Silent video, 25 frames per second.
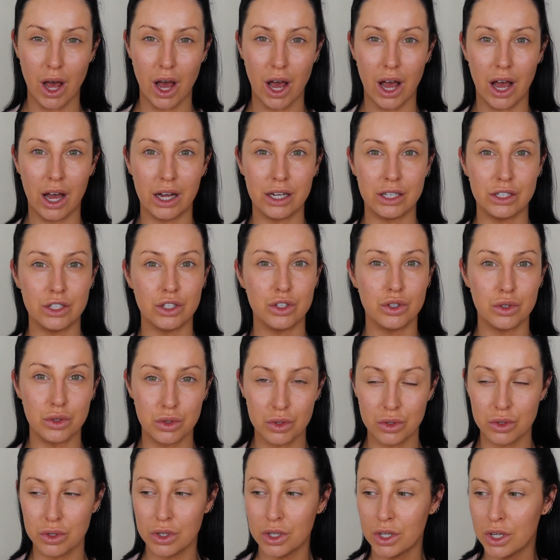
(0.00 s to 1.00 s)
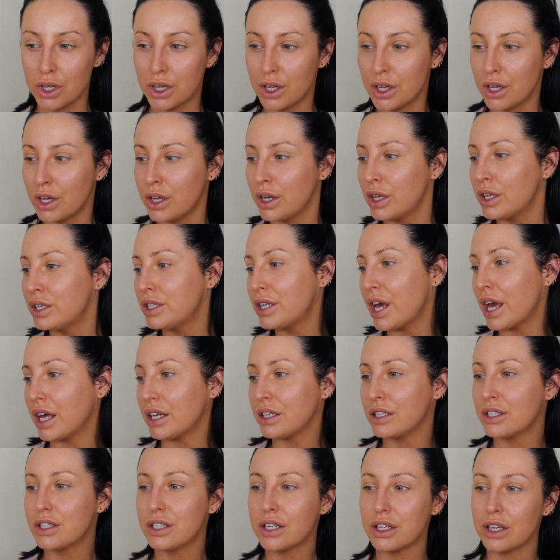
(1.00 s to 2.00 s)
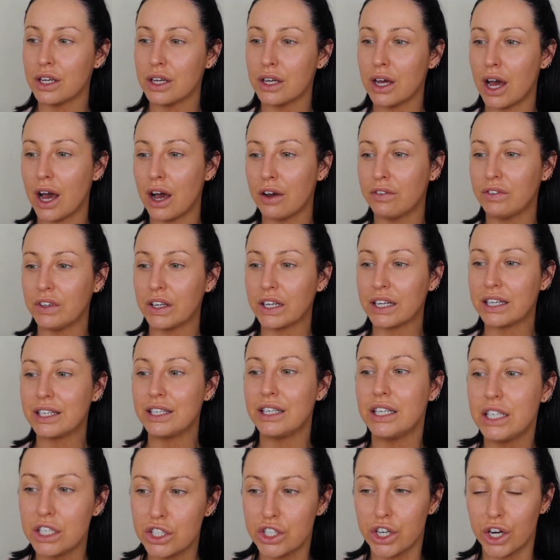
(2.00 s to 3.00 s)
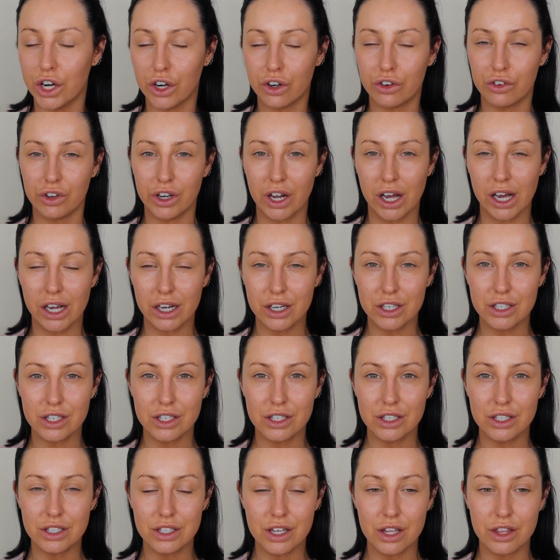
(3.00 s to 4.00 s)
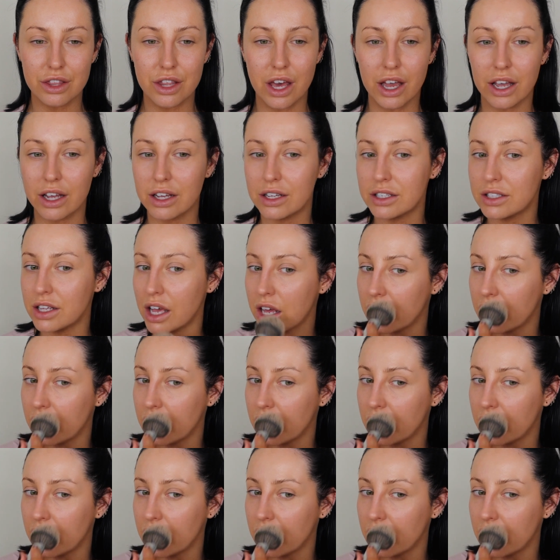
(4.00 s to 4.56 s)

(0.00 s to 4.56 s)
I do tend to have like knee-jerk reactions to things.